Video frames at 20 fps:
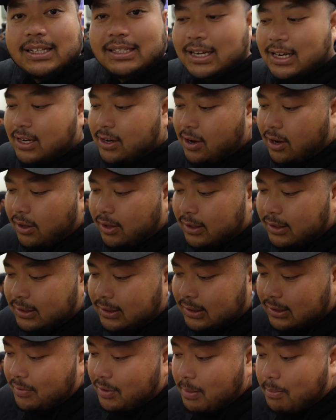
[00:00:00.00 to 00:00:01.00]
$18.
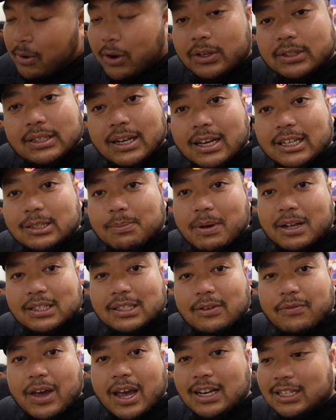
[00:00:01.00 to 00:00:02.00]
The most
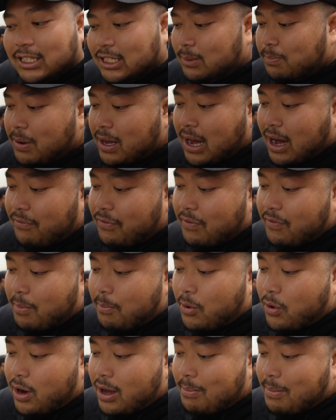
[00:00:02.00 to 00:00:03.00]
expensive HSB I've ever
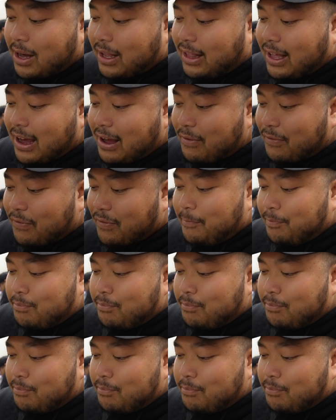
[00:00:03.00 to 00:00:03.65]
bought in my life.